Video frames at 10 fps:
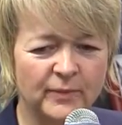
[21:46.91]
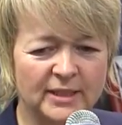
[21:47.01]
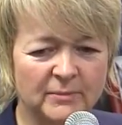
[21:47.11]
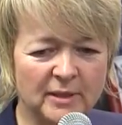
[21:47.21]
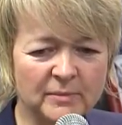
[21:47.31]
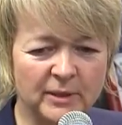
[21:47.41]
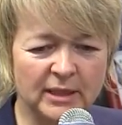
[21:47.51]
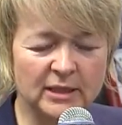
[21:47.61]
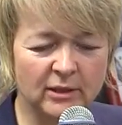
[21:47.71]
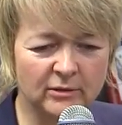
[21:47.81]
sometimes
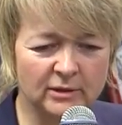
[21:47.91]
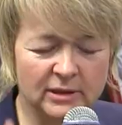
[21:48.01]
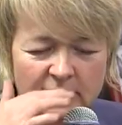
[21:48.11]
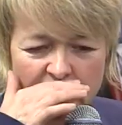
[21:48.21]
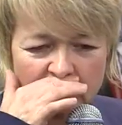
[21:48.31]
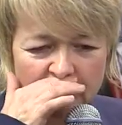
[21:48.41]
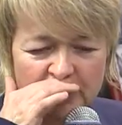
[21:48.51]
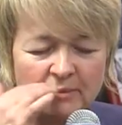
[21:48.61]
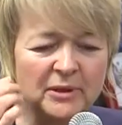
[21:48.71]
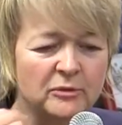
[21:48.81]
being told, um,
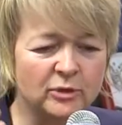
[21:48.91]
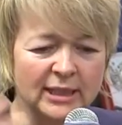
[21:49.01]
sometimes